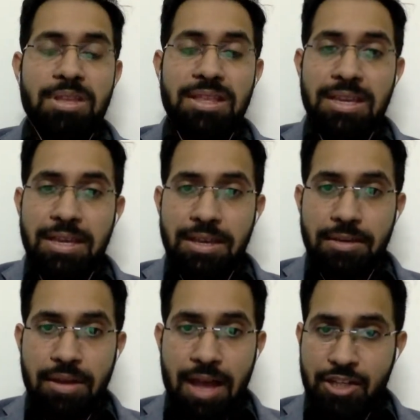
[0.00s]

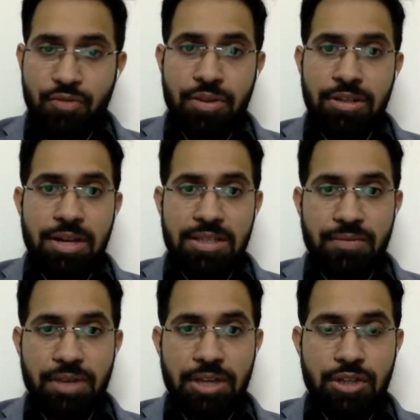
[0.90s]
The Ashworth
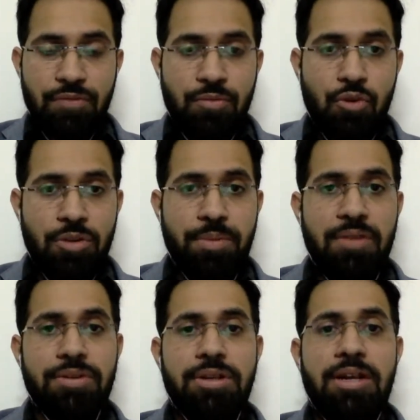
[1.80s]
classification for motor
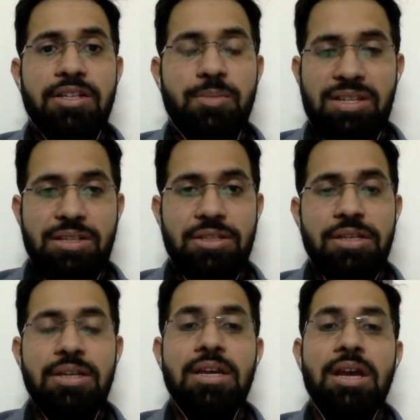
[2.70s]
power and
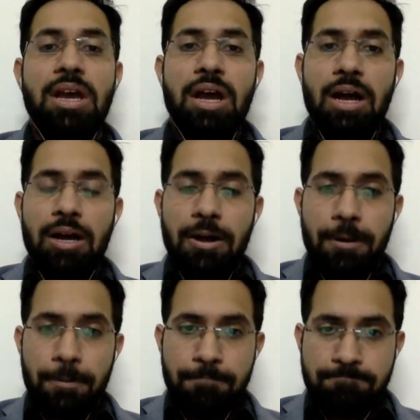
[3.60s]
spasticity,
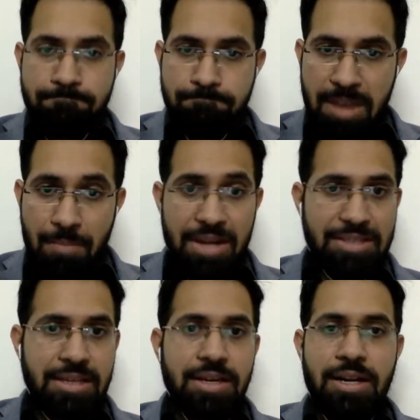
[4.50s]

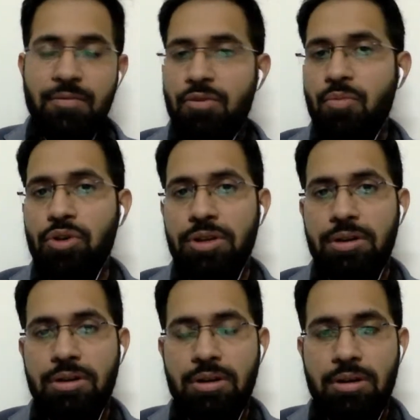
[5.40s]
MRC grading for
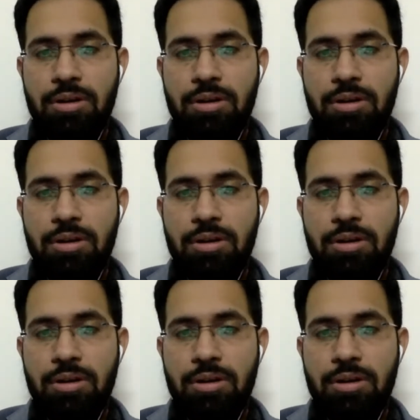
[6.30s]
motor